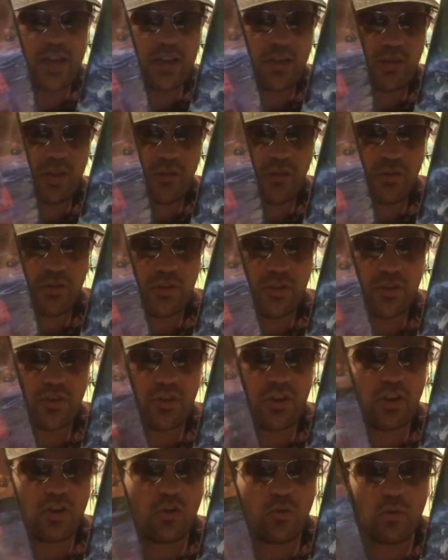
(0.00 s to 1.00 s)
in San
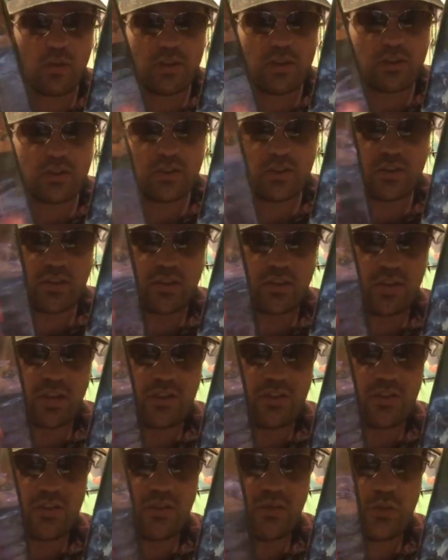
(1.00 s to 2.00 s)
Francisco, when Justice
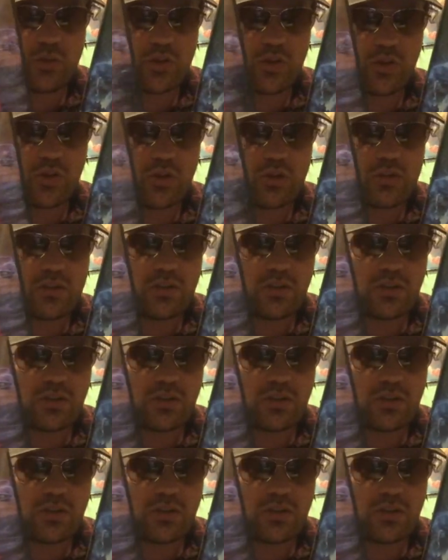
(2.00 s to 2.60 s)
Godzilla is returning to the